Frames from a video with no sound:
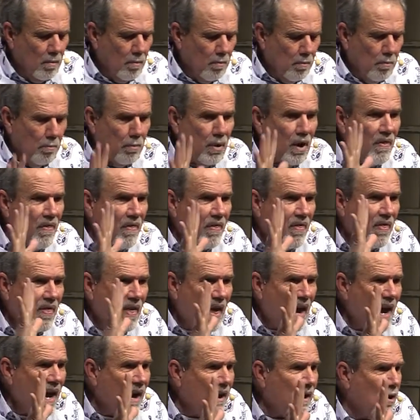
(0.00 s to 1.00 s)
But
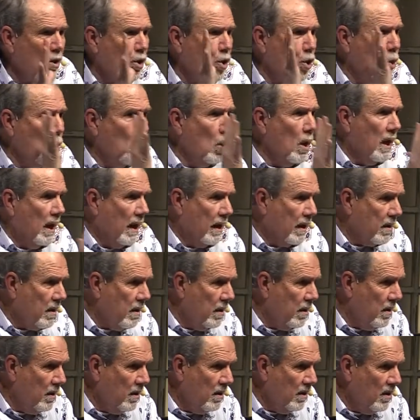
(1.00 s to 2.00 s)
that quick,
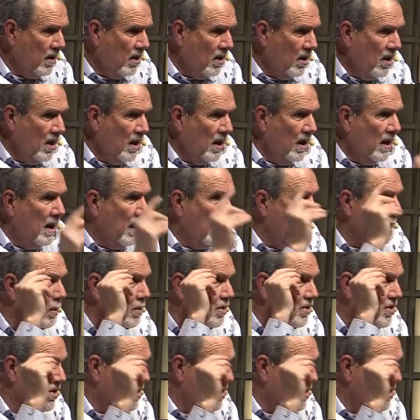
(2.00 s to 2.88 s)
he was